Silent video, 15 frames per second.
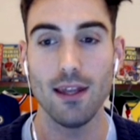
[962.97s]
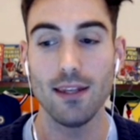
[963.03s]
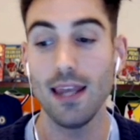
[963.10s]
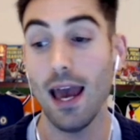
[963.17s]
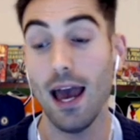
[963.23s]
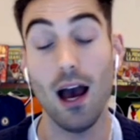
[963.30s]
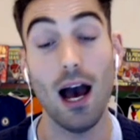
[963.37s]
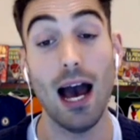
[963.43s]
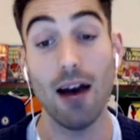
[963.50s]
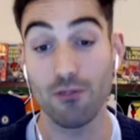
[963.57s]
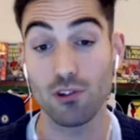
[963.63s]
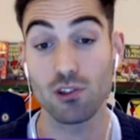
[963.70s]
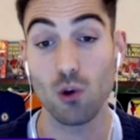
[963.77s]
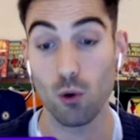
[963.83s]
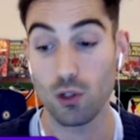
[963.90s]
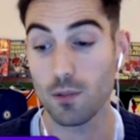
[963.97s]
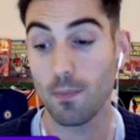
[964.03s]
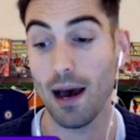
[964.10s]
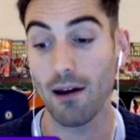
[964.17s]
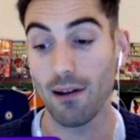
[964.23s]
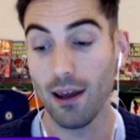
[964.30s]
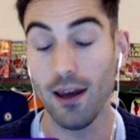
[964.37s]
yeah, I haven't talked
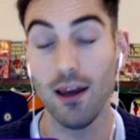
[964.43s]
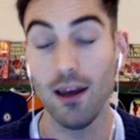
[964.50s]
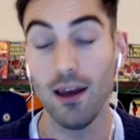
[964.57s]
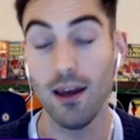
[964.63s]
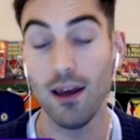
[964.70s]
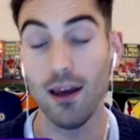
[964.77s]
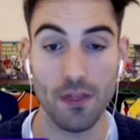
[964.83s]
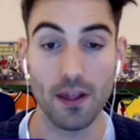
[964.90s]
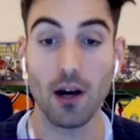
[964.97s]
about it. I think I